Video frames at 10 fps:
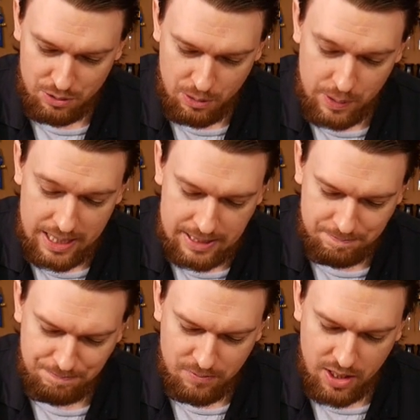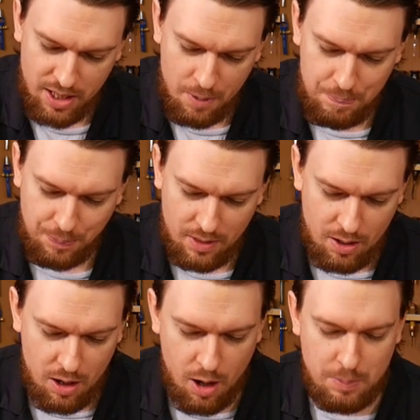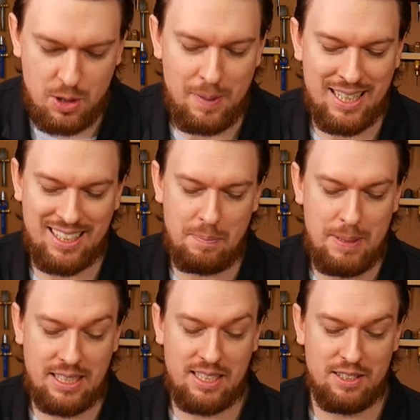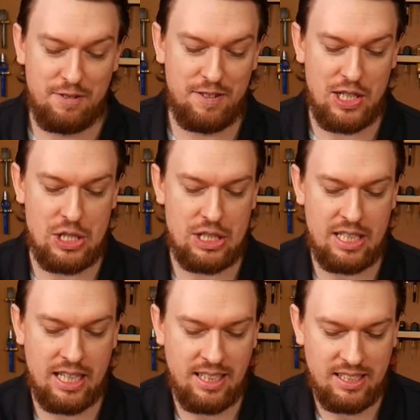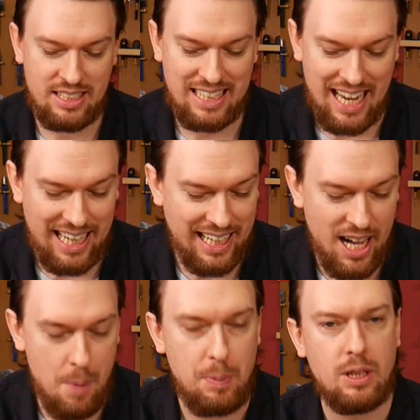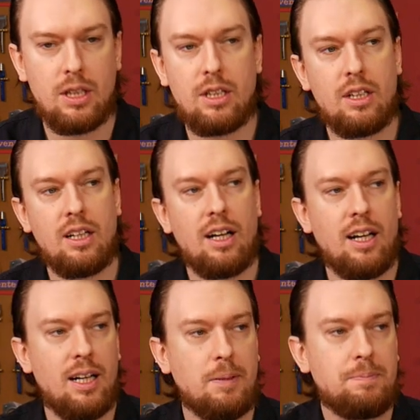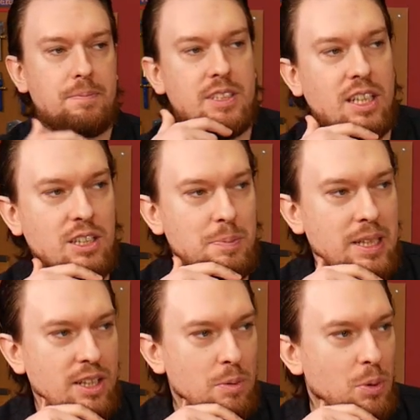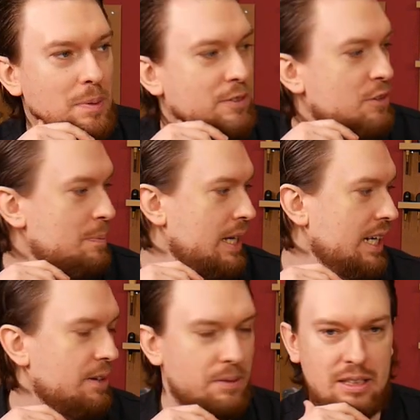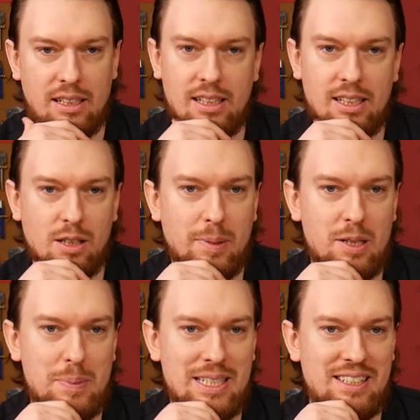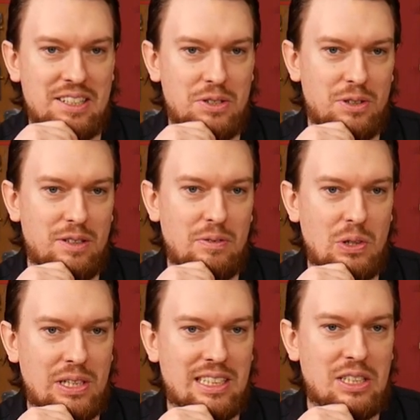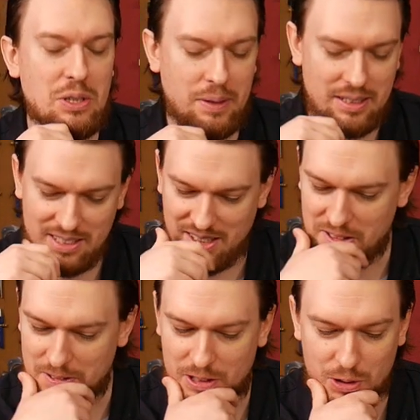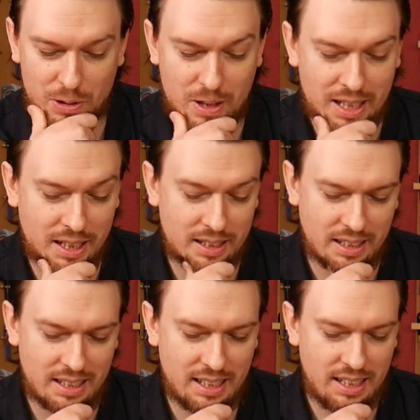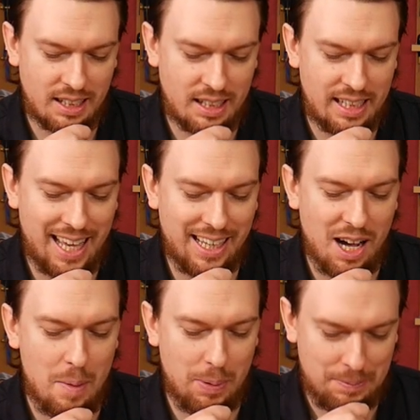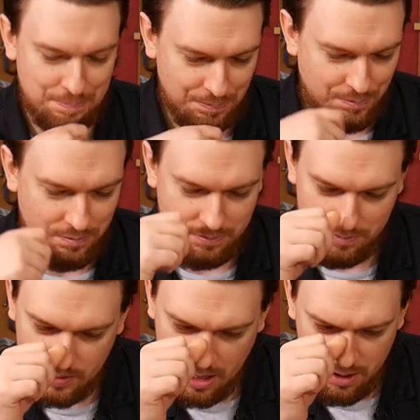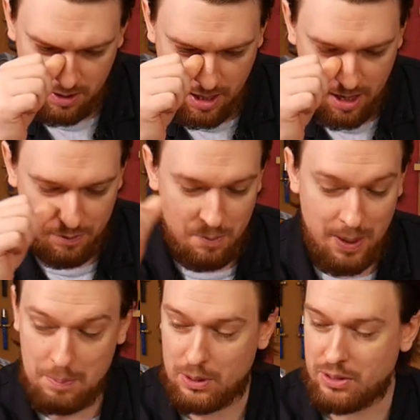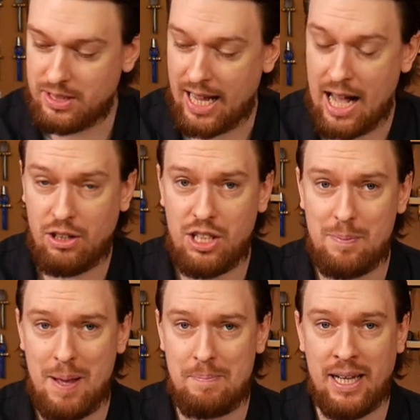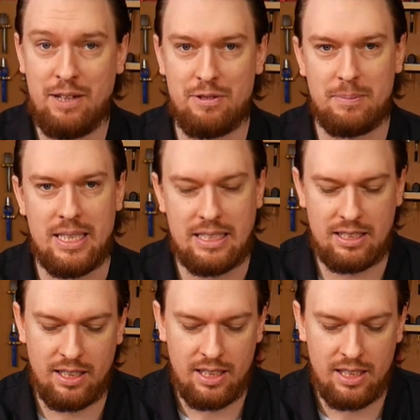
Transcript: threw in, you know, optimizing business efficiency, scaling up, um, tells me that you're probably familiar with a little bit of business or you've looked into it. So you're already uh, a leg up uh, from people who say, How can you make money from this?